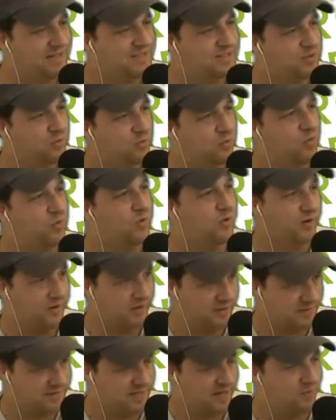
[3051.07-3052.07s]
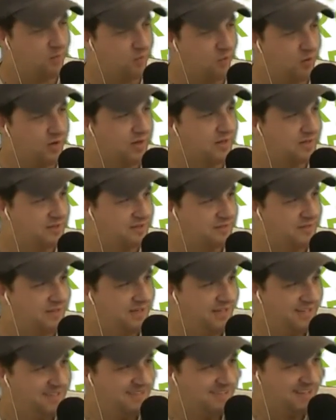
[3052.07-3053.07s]
It means to warn. Is that a warning? Did you
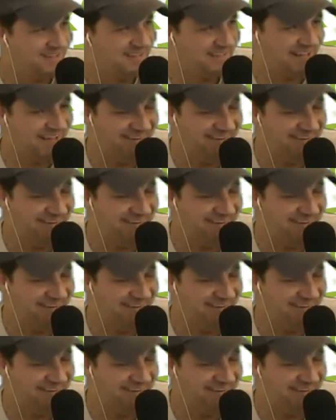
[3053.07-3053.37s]
mean to use it?